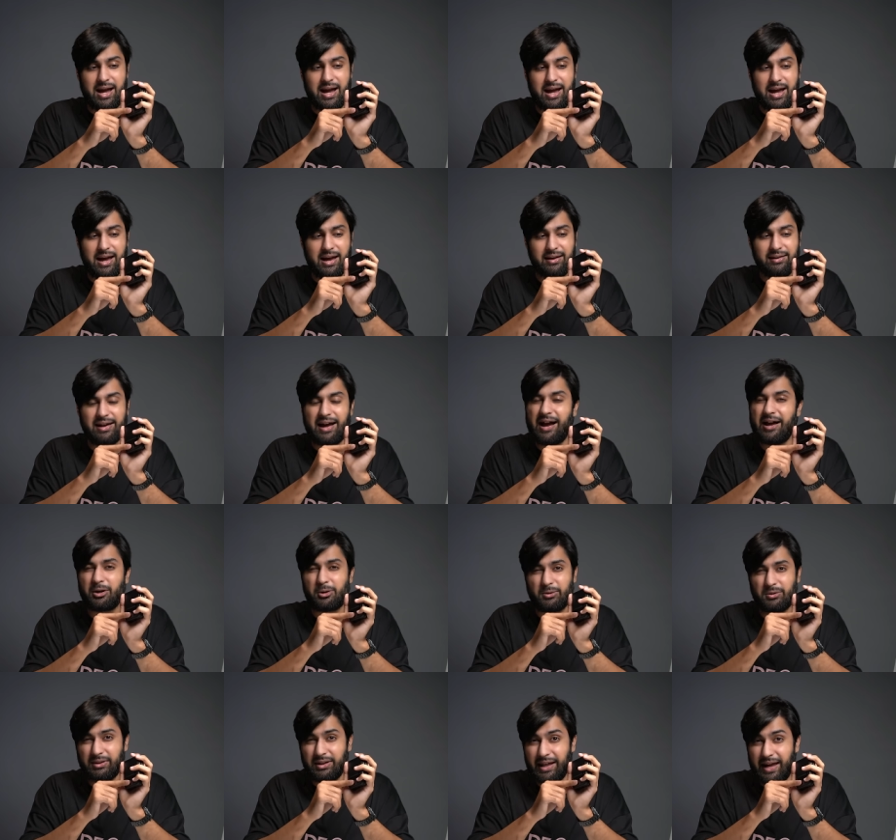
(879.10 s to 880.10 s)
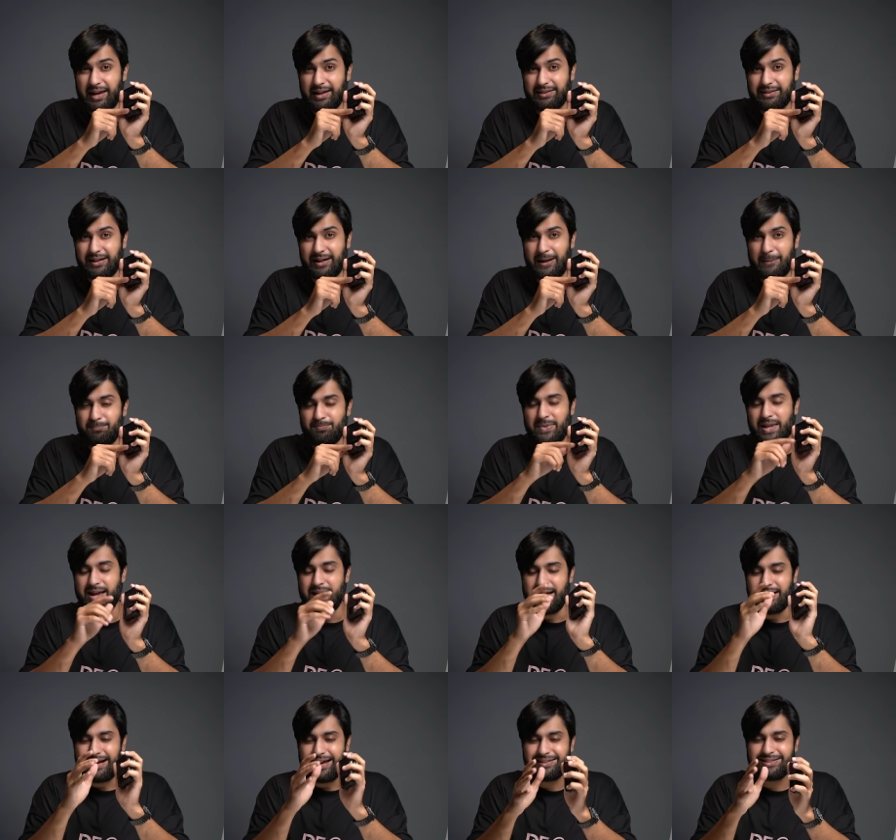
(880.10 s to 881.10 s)
And I don't like that.
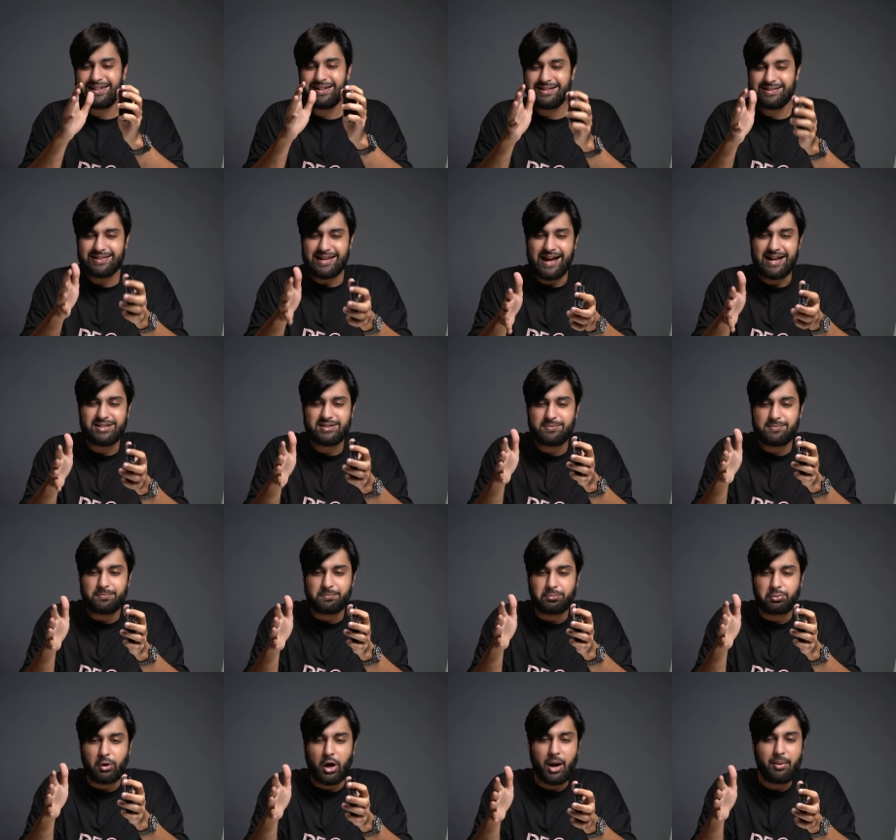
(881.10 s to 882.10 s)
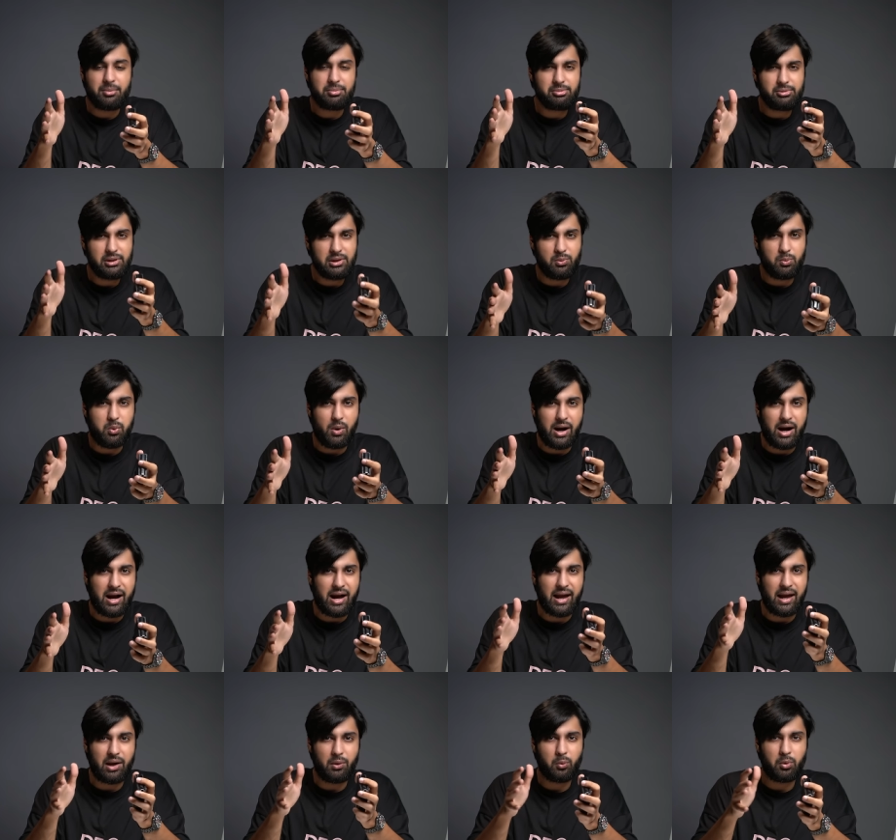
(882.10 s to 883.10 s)
And I think that's probably
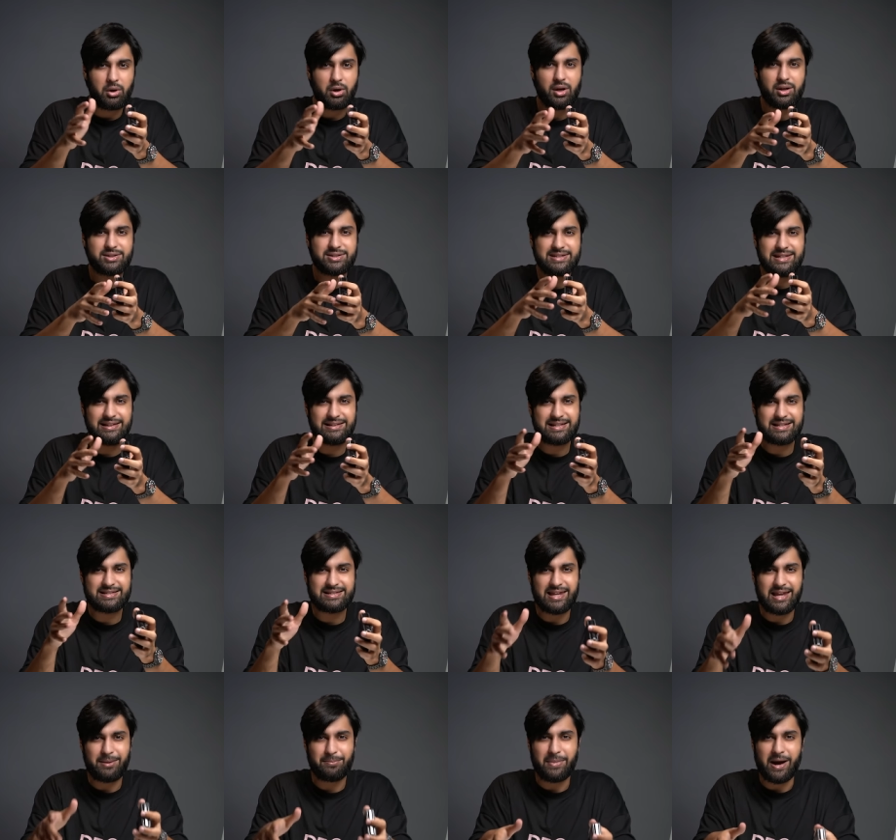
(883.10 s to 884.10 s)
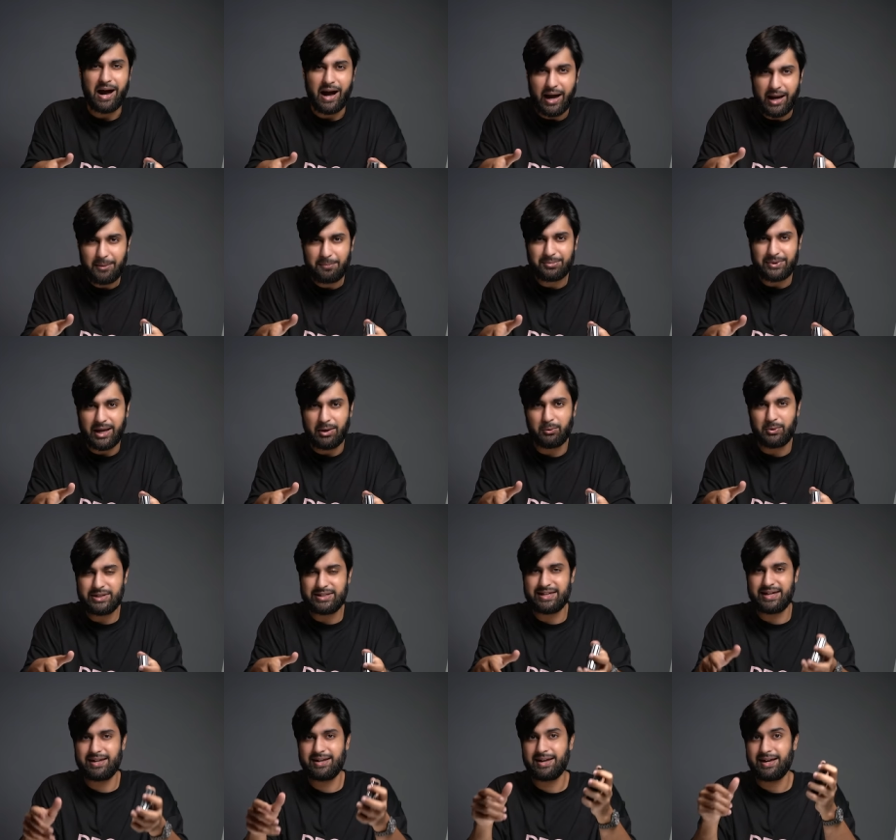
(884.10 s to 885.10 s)
why we're not seeing the same hype that we
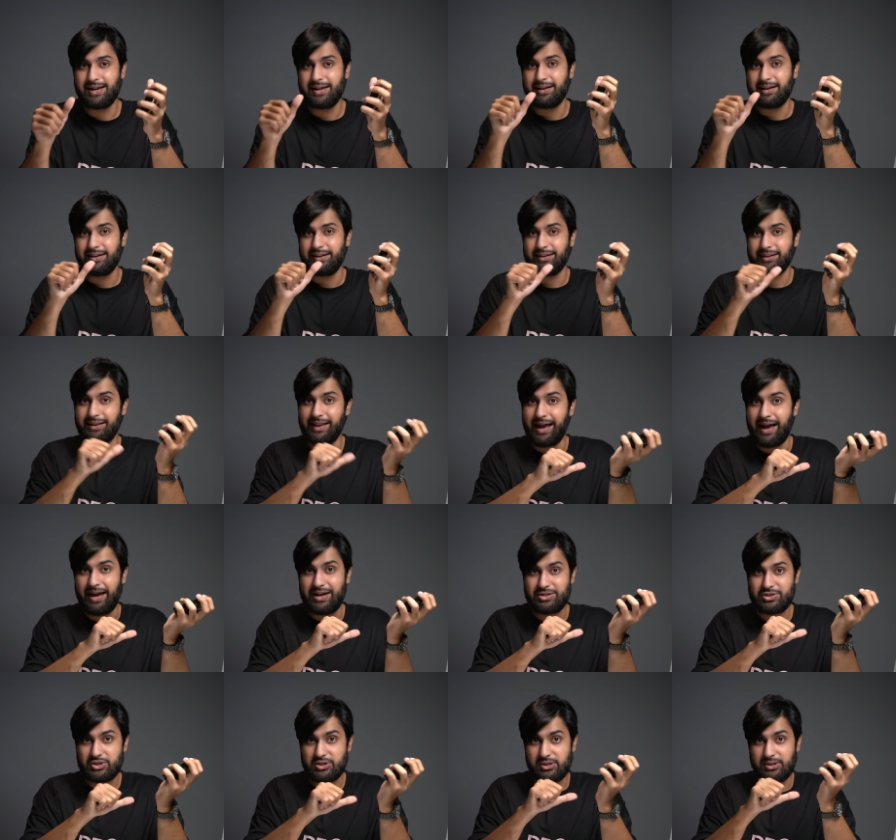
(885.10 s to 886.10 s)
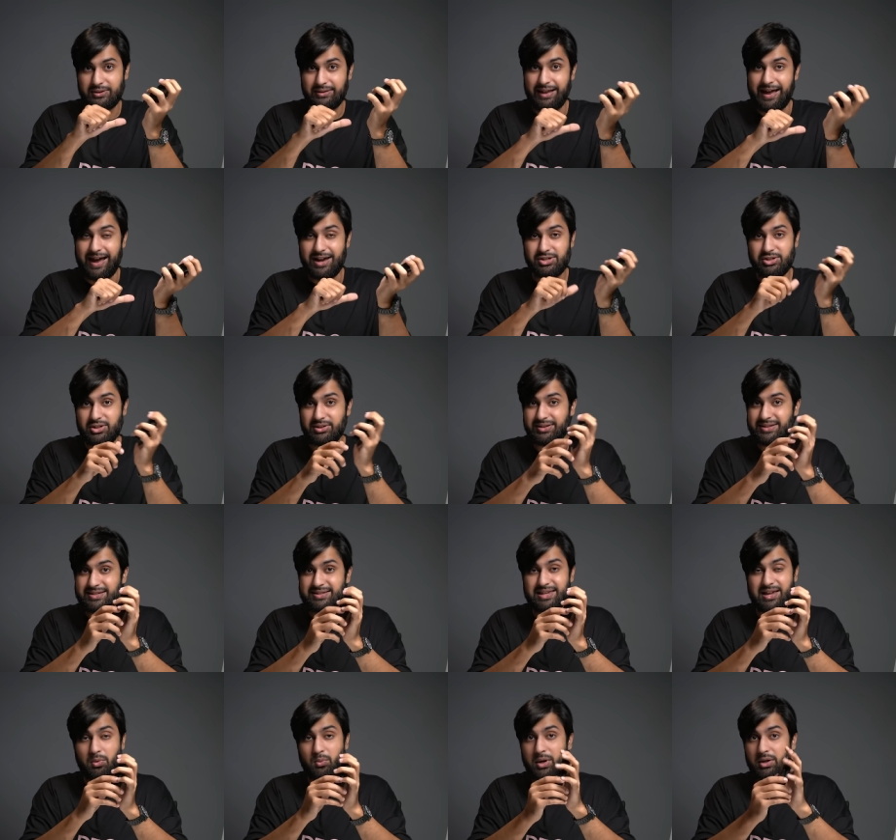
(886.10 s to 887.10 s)
did last year. Last year, this
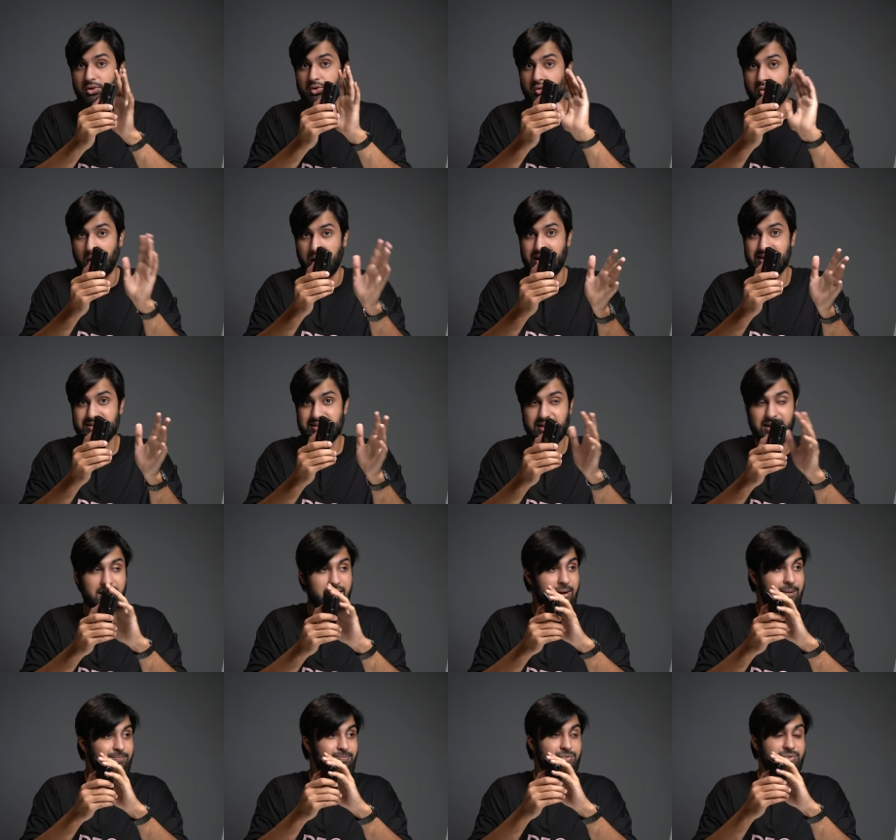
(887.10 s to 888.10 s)
thing went crazy.